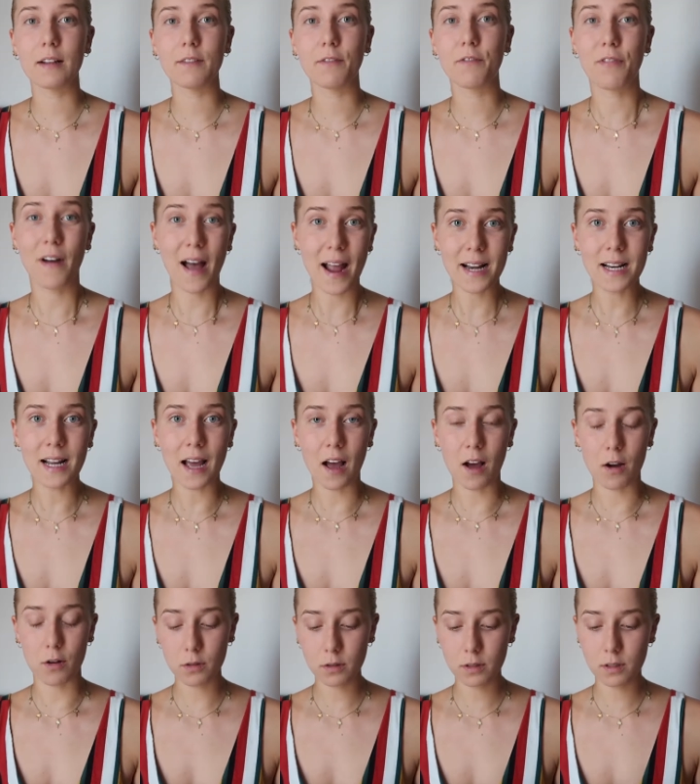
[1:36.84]
find
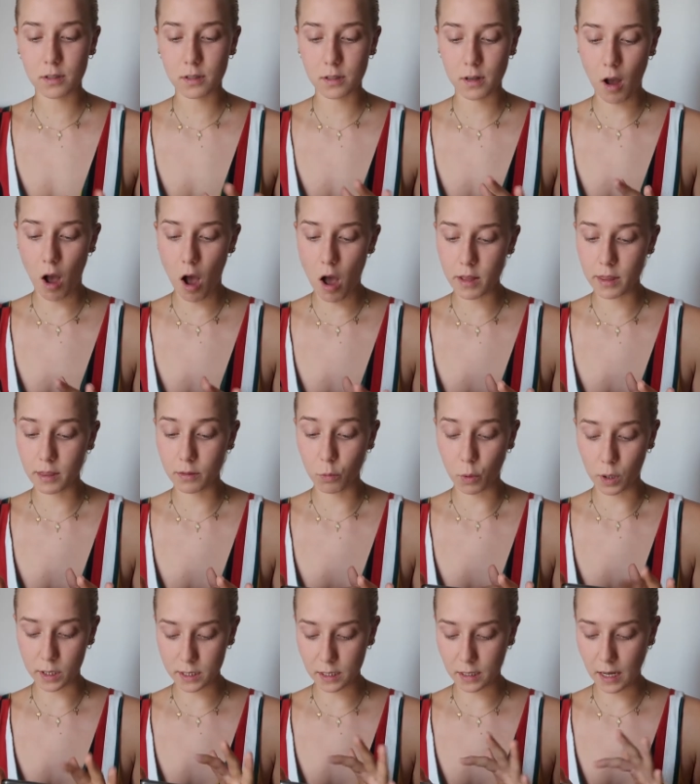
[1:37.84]
out
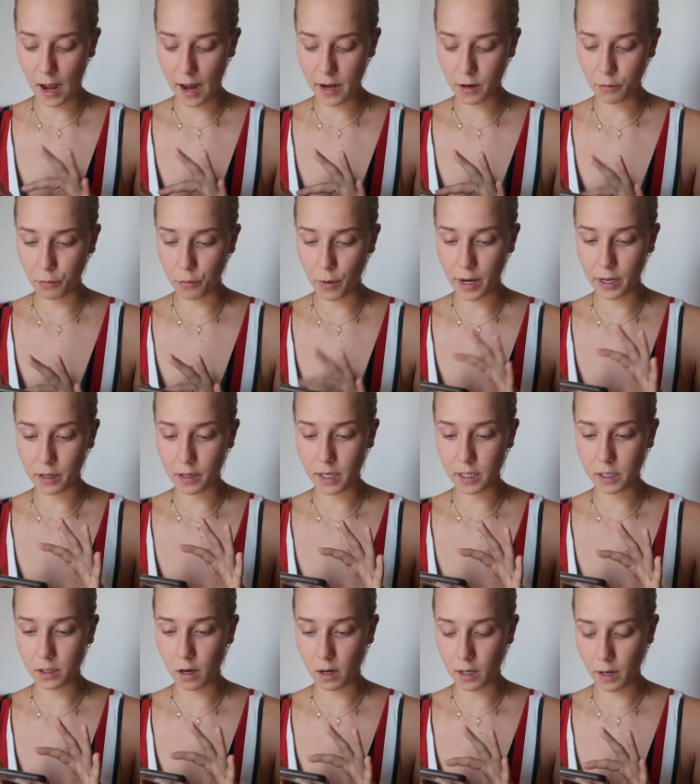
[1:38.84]
what the kind of weather
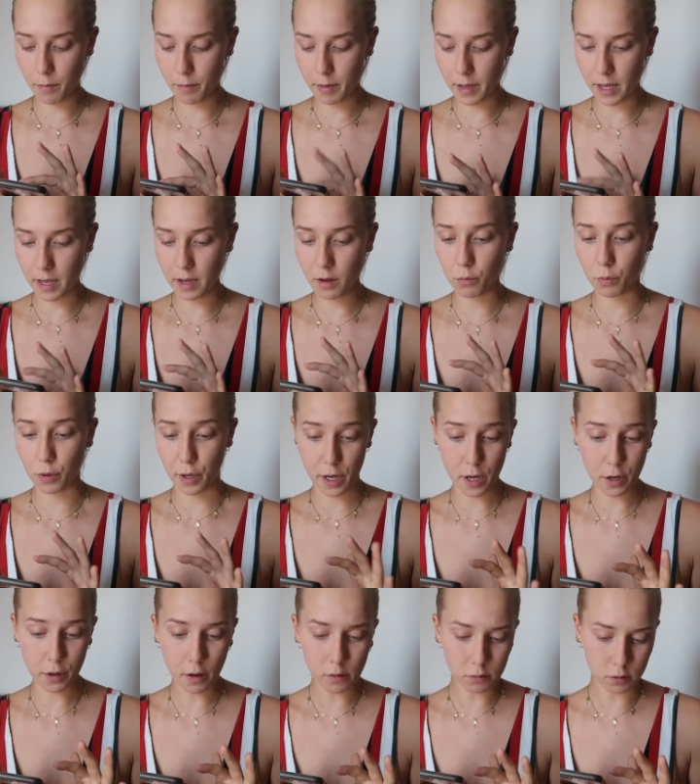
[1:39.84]
is gonna be where
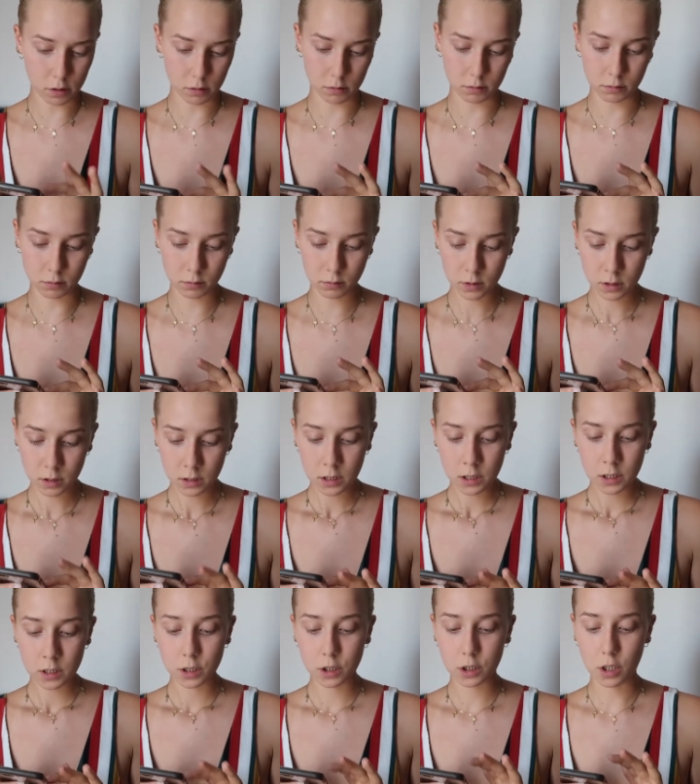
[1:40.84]
you go to.
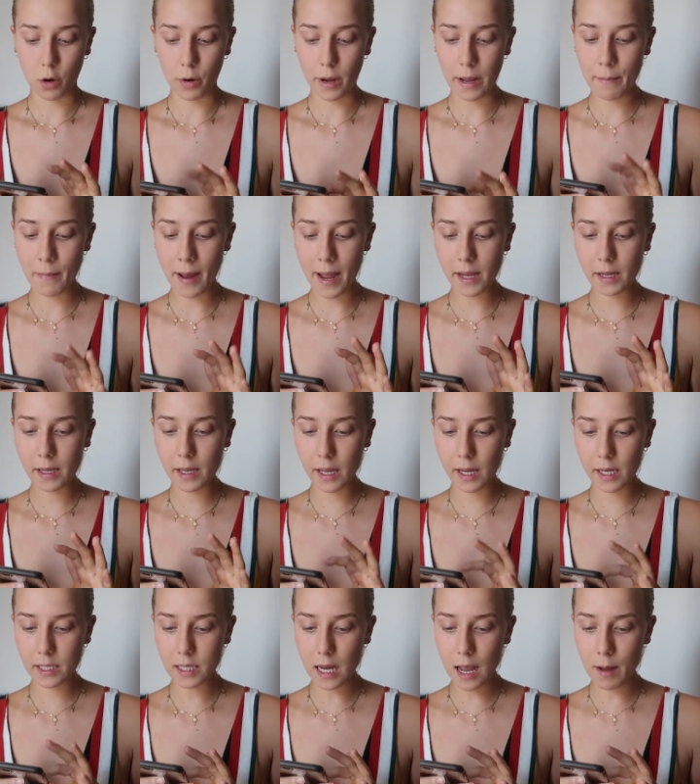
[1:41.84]
So in my
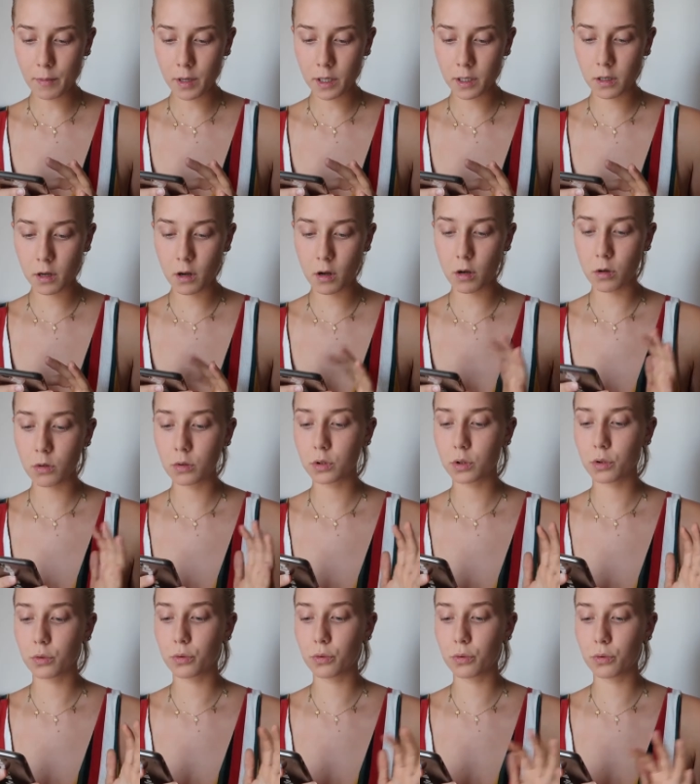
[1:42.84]
case, I'm gonna go
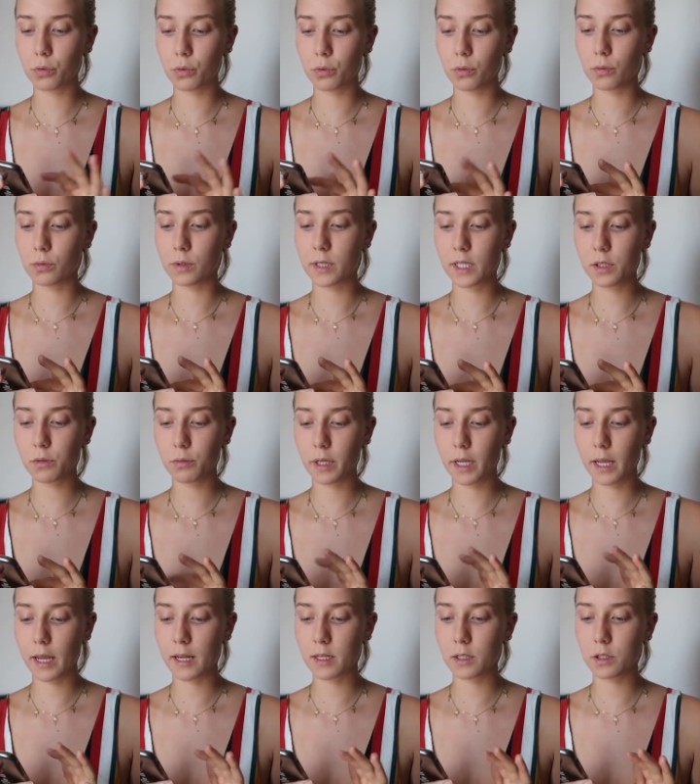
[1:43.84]
to this
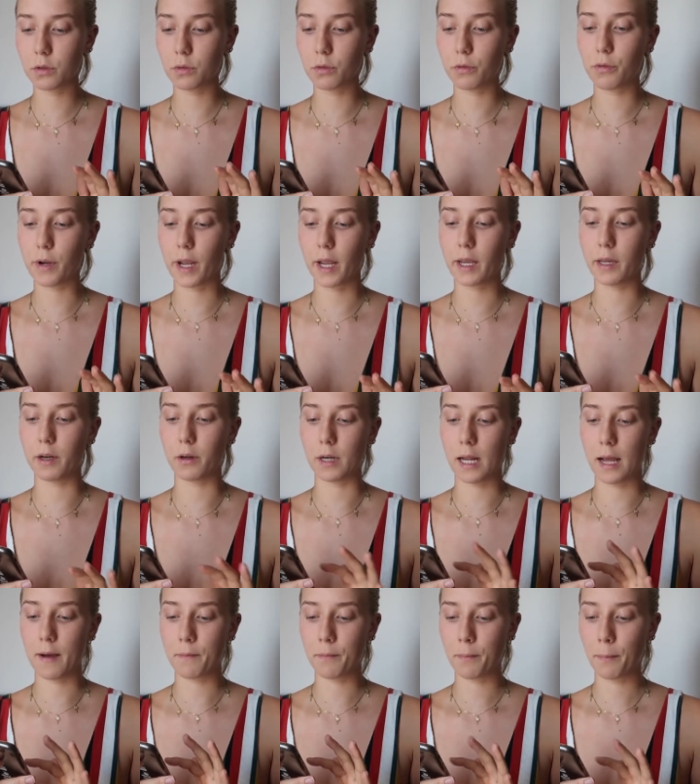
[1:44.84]
weekend to
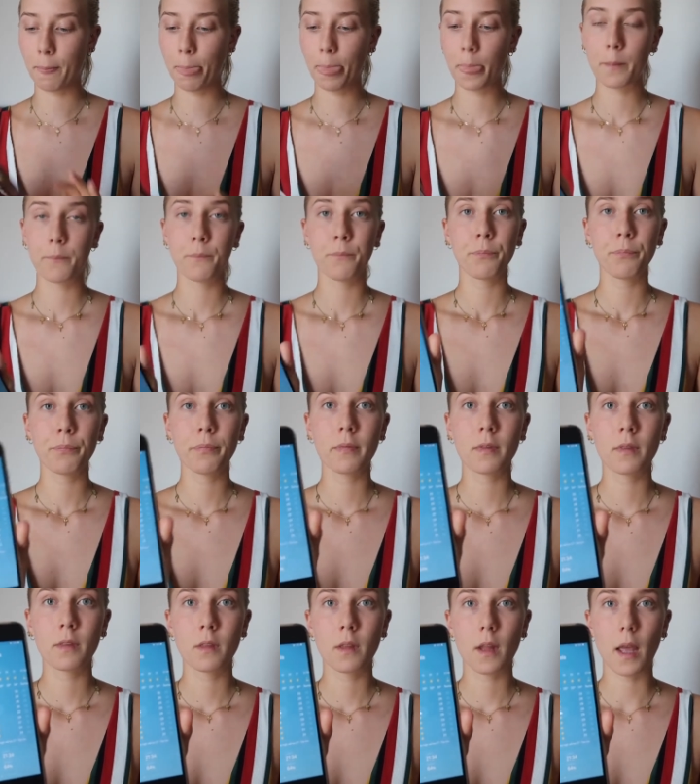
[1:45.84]
Fuengirola.
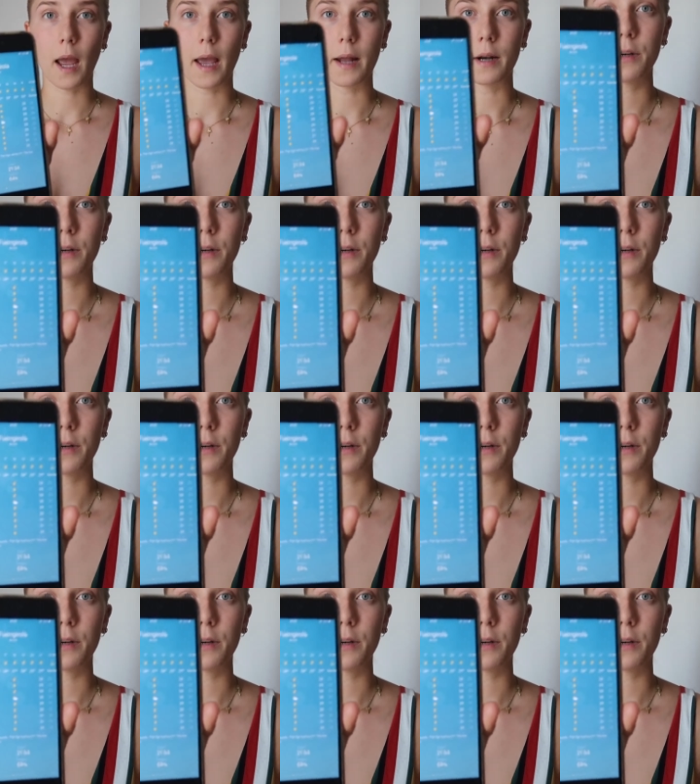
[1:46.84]
I